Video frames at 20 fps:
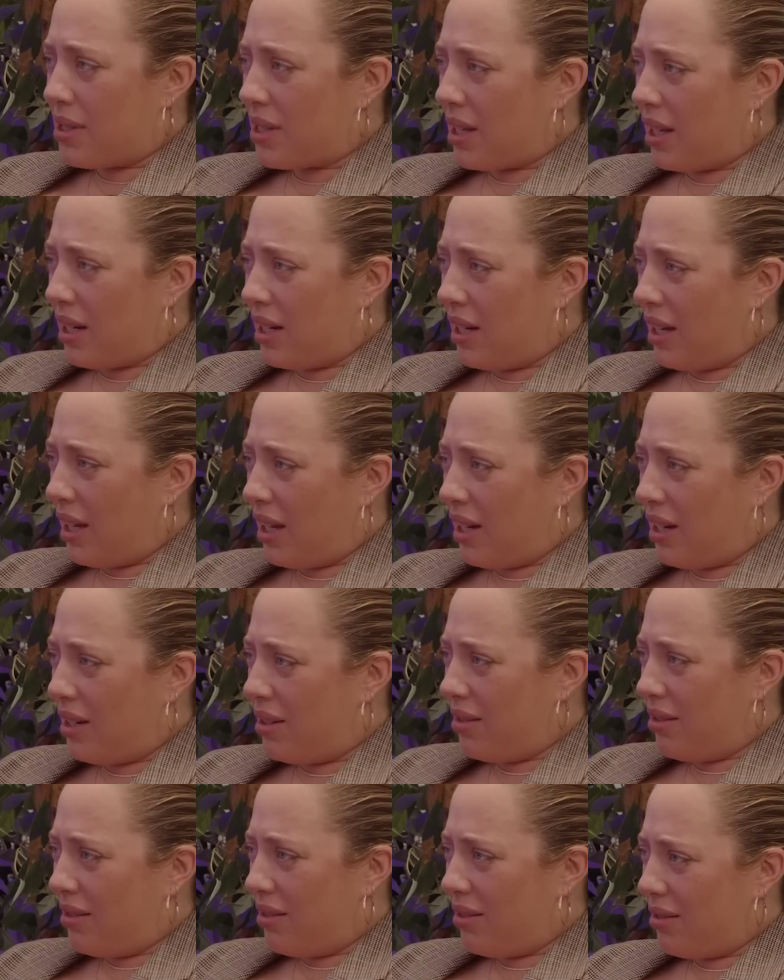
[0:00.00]
going to need
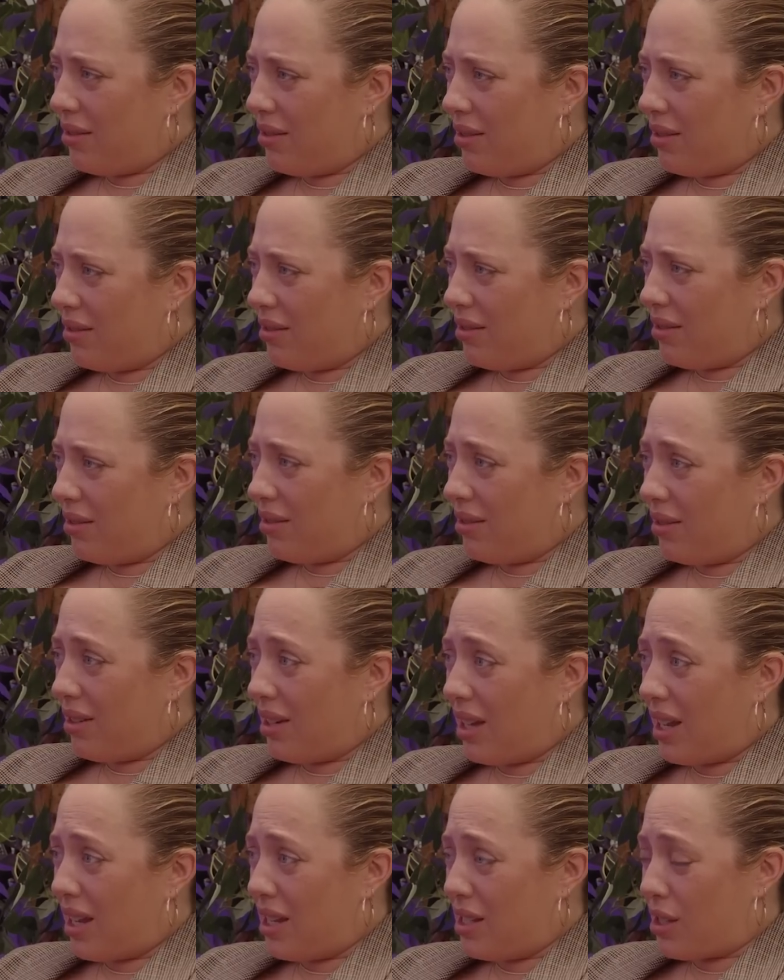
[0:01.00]

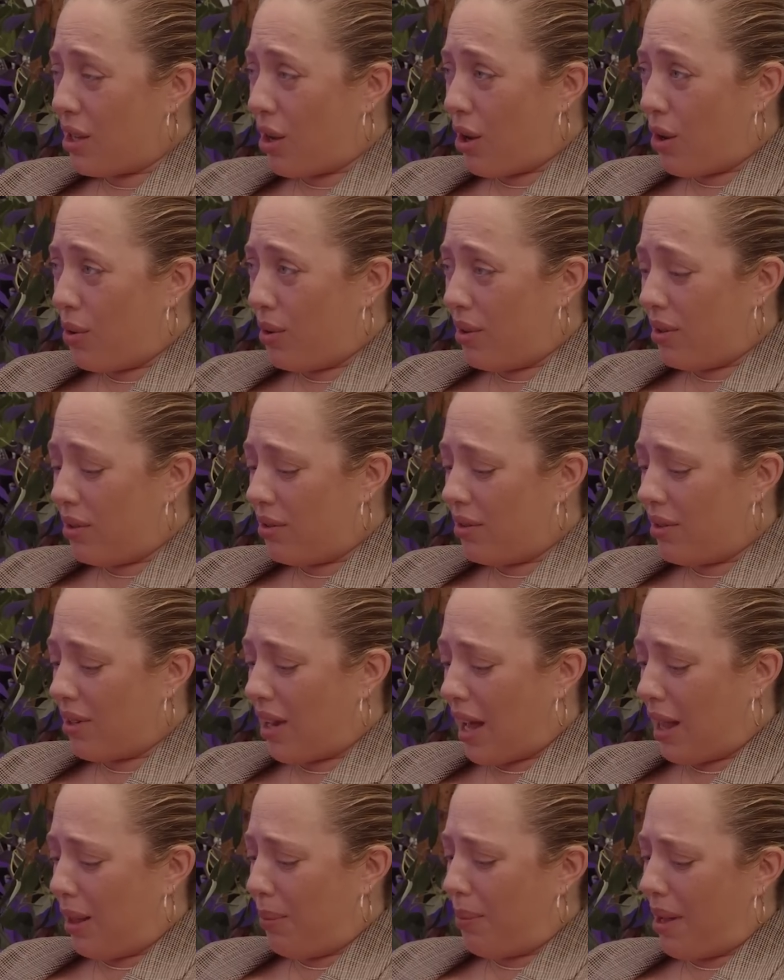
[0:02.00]
his own
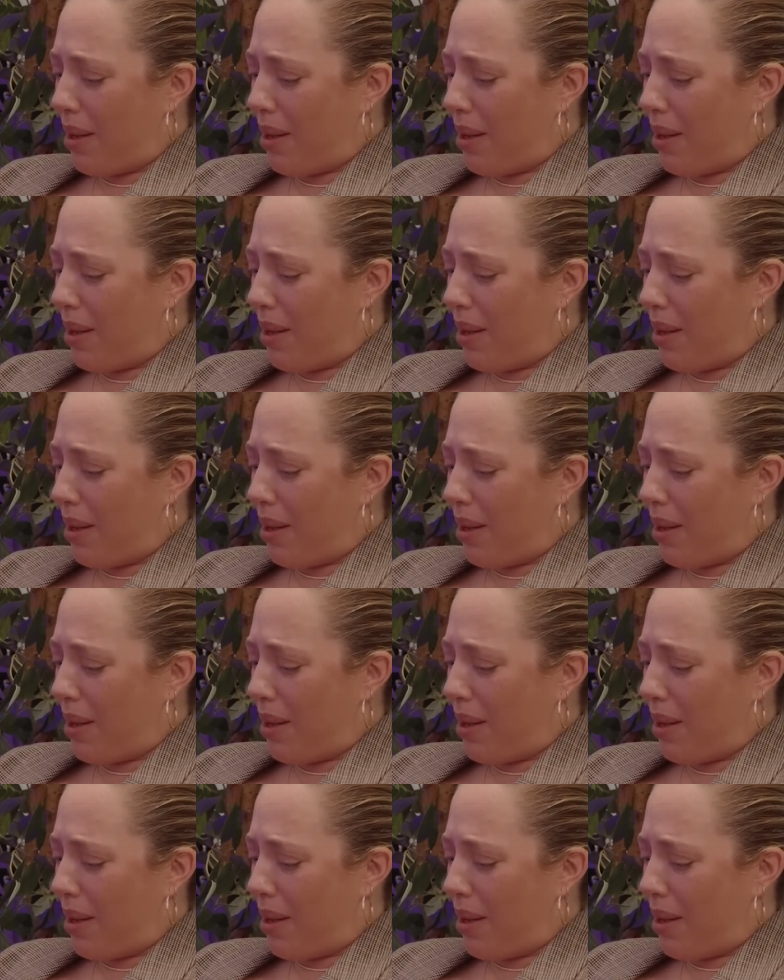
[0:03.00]
album.